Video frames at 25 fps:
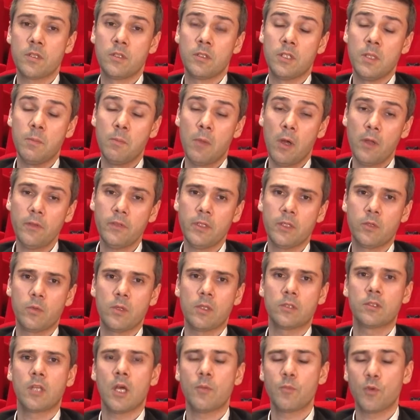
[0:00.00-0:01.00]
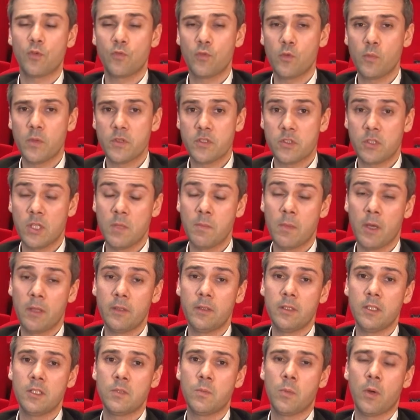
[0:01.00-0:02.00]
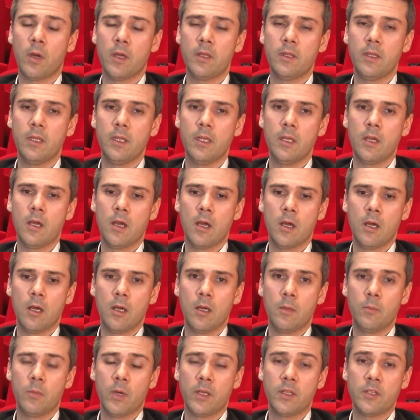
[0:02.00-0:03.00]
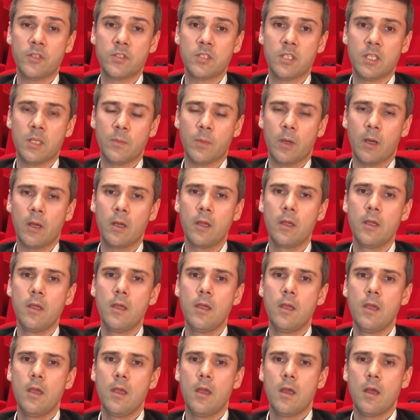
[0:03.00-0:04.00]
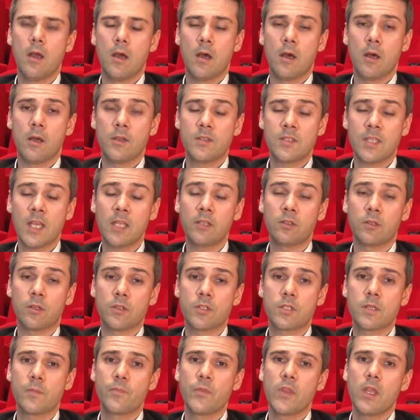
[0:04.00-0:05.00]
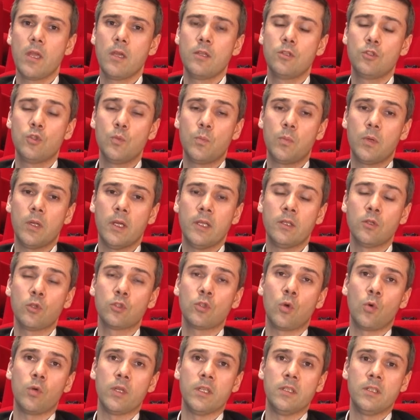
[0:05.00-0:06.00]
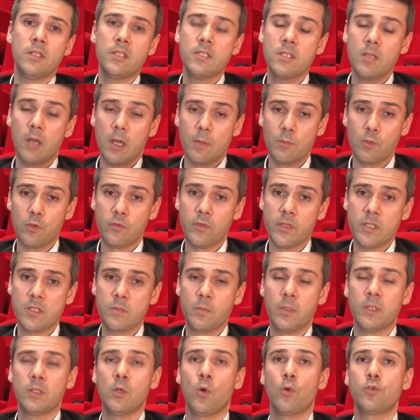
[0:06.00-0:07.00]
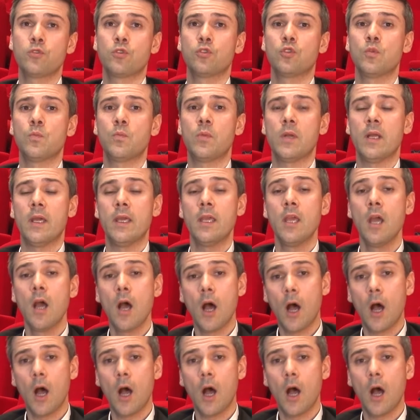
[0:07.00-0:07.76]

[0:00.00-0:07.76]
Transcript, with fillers: the demanding real-time performance demanded by the, uh, by the cinema uh, standards, to play not only D C I movies, but also to play